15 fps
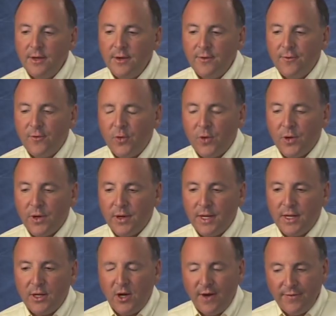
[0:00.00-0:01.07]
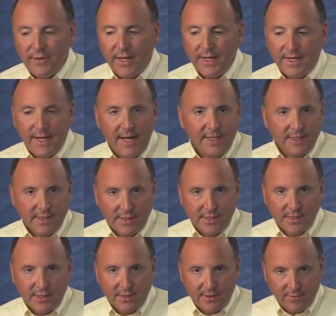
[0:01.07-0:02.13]
For uh, offline
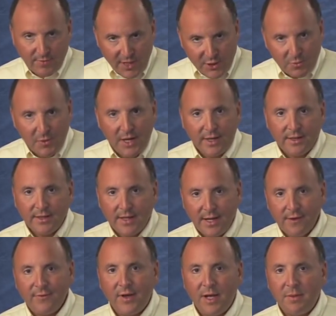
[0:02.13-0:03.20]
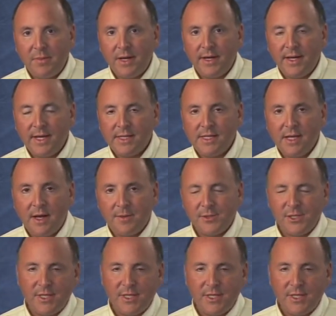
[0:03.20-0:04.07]
analysis, Regmon, like FileMon, has the option